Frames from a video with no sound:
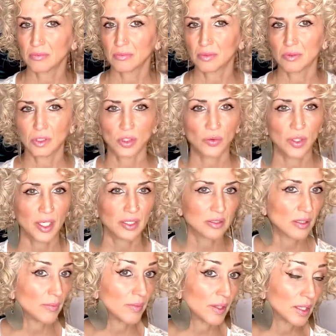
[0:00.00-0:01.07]
create
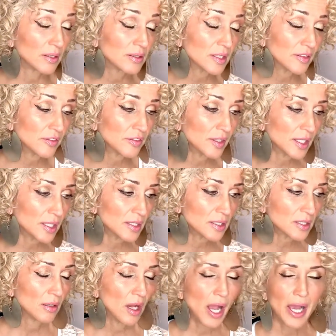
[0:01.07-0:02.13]
something
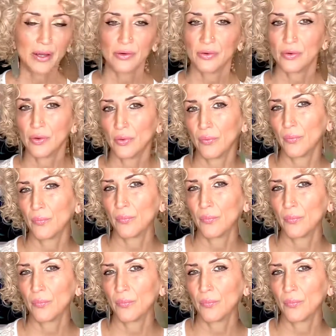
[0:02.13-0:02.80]
different? I don't know.